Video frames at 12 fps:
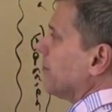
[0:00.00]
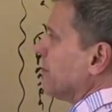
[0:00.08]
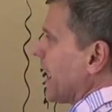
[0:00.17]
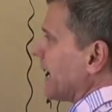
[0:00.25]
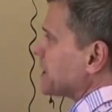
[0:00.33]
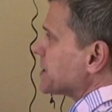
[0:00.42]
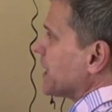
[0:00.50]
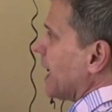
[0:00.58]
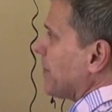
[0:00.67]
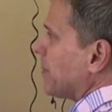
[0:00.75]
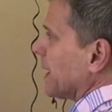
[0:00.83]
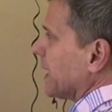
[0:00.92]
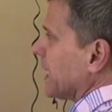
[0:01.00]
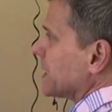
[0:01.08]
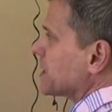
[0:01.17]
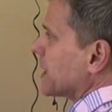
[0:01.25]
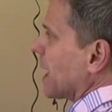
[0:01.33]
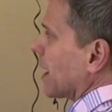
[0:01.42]
matched up
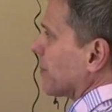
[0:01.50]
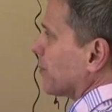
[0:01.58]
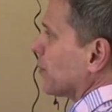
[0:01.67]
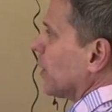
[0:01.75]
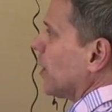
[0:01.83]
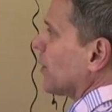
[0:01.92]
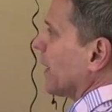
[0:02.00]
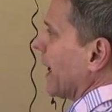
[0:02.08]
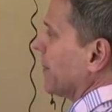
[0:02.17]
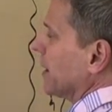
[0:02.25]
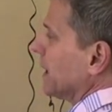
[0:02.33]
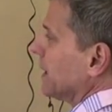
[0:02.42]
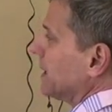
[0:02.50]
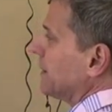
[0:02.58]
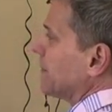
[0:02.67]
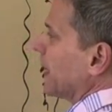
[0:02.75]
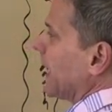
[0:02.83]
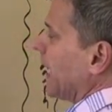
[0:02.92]
against our programming,
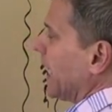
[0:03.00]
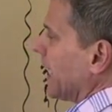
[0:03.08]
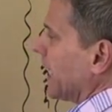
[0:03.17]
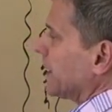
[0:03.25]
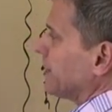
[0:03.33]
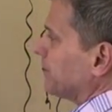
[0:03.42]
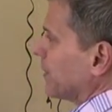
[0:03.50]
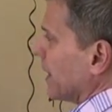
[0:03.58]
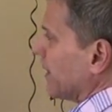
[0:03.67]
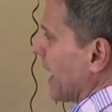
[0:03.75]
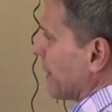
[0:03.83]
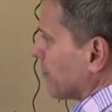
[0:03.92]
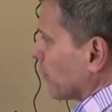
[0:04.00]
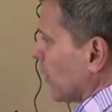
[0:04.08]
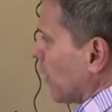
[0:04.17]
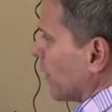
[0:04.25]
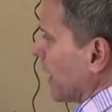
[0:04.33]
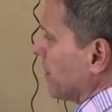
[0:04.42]
and that
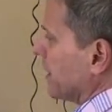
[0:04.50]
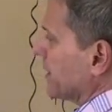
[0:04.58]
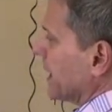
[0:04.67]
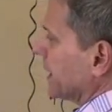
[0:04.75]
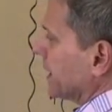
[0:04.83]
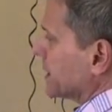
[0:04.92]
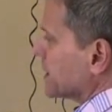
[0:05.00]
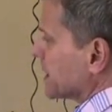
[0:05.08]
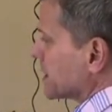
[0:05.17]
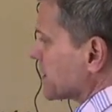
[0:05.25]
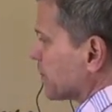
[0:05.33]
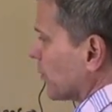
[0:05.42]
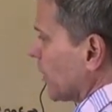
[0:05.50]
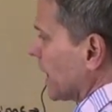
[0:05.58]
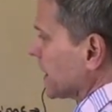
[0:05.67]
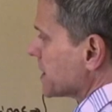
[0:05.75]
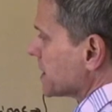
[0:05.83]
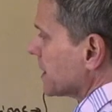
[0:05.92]
programming then gets
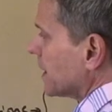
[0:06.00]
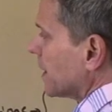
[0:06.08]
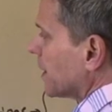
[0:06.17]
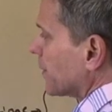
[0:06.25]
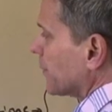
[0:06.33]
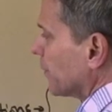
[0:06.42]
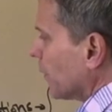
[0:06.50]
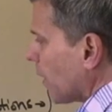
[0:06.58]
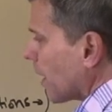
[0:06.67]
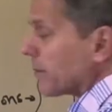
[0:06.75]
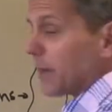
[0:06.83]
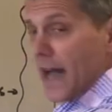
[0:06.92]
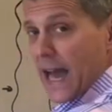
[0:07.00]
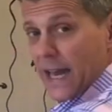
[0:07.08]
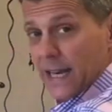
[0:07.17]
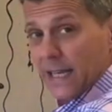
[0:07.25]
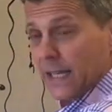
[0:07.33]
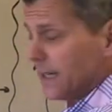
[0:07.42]
expressed through our
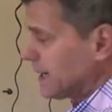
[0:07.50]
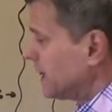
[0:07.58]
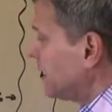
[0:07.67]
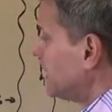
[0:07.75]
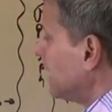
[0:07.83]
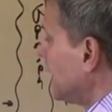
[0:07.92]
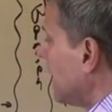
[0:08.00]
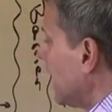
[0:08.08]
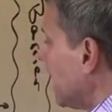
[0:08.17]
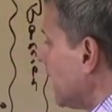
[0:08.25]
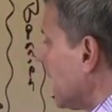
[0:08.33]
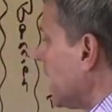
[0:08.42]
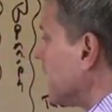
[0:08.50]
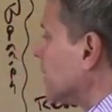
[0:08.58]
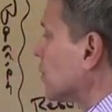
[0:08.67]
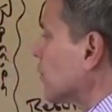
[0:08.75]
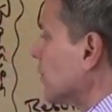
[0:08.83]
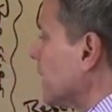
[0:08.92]
body
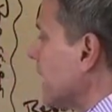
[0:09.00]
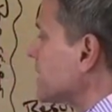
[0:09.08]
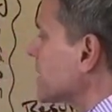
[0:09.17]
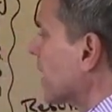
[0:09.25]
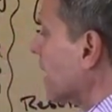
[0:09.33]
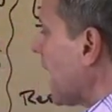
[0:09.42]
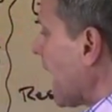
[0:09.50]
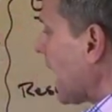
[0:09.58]
and creates our